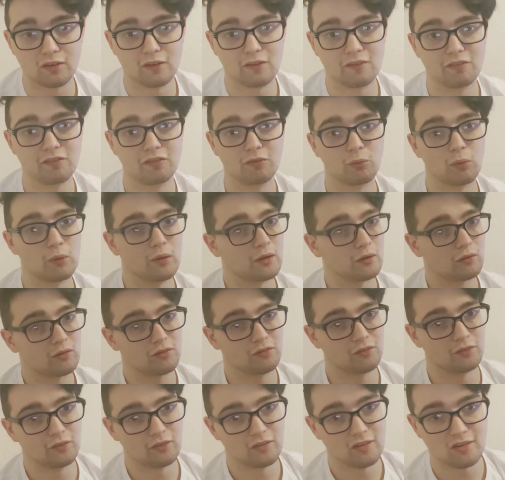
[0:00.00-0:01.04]
have worked
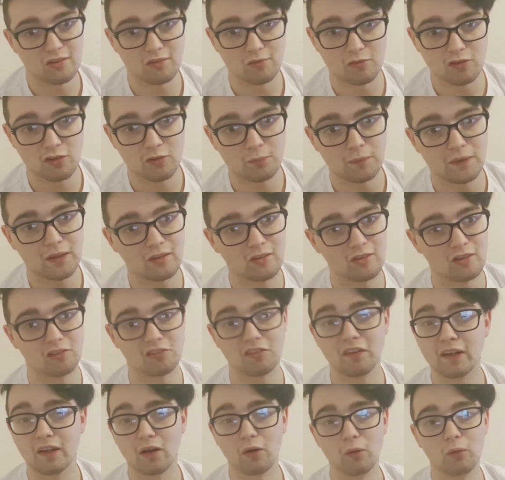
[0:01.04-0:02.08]
with autism speaks, as
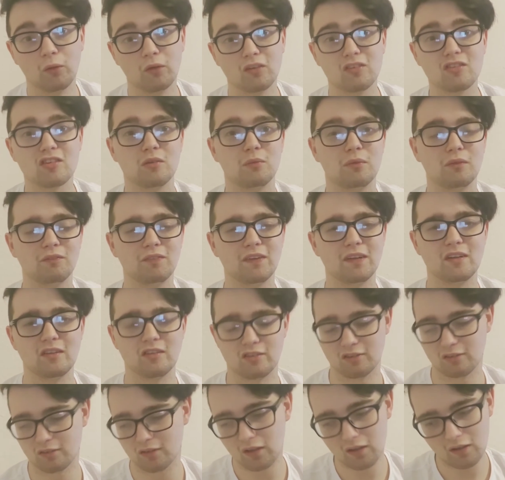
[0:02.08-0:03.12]
they hold some of
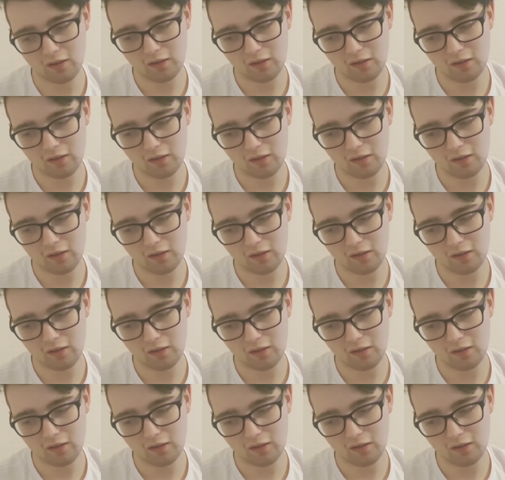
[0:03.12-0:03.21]
these